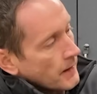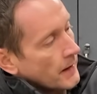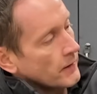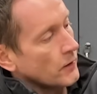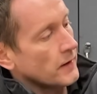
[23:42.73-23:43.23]

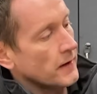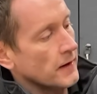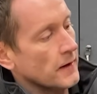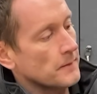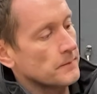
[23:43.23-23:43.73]
and on
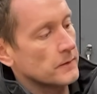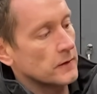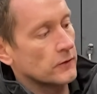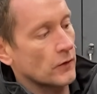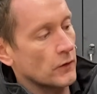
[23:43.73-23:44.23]
here
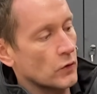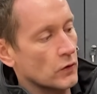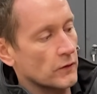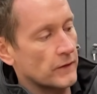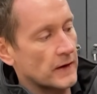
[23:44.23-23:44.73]
you've got the Hall
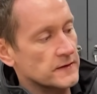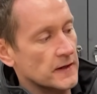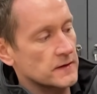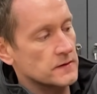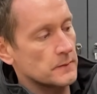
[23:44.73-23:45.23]
effect
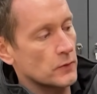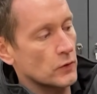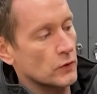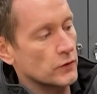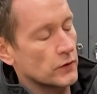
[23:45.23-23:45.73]
sensor
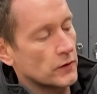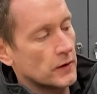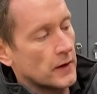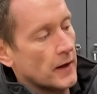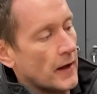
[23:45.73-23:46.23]
board
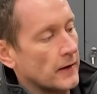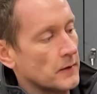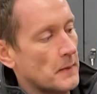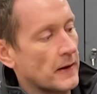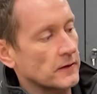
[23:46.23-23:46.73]
and the
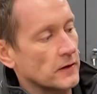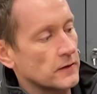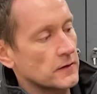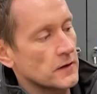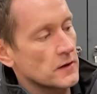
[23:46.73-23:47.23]
magnet.